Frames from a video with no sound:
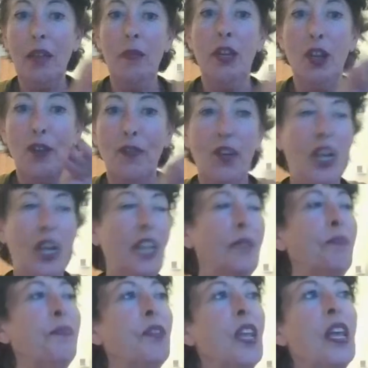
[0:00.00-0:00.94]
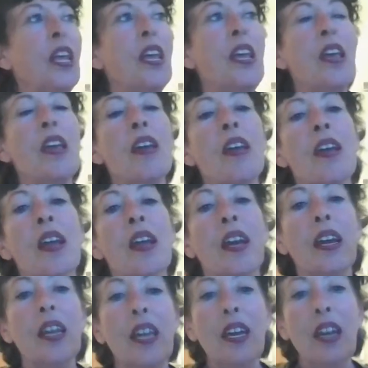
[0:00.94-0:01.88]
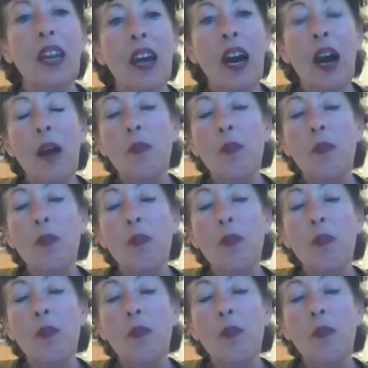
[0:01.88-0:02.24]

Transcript: Give me your butt. Yeah,